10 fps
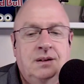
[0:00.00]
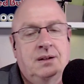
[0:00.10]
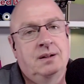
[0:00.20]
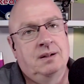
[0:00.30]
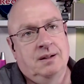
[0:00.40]

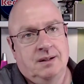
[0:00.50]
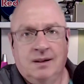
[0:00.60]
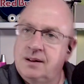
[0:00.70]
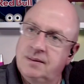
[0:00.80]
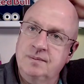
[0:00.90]
Yeah.
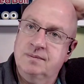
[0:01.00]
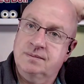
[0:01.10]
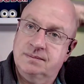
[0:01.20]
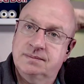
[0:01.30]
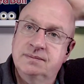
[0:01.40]
Yeah. It
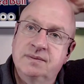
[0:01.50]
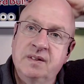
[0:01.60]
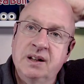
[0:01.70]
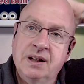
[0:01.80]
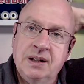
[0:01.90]
actually started
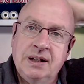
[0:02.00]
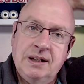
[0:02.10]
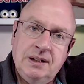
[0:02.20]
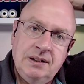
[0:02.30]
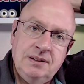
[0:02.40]
at 9
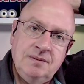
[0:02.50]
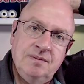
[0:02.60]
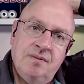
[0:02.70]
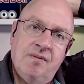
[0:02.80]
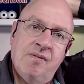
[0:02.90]
a.m.
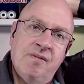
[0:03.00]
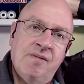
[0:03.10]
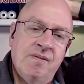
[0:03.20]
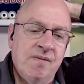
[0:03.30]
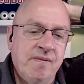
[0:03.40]

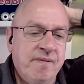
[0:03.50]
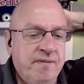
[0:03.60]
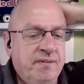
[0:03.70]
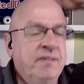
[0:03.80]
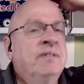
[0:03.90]
Eastern
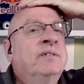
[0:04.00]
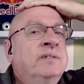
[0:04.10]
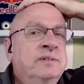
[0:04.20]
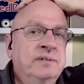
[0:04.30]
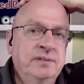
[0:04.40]
today.
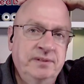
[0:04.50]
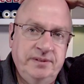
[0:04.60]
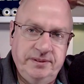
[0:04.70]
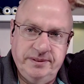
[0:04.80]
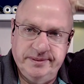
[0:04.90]

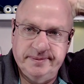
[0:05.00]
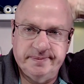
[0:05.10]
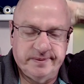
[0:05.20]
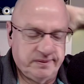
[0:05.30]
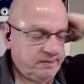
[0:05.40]

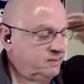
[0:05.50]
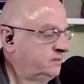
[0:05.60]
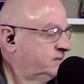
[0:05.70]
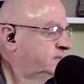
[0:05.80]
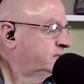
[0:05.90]
Um, it,
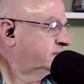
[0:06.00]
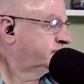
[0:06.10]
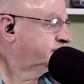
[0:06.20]
it's at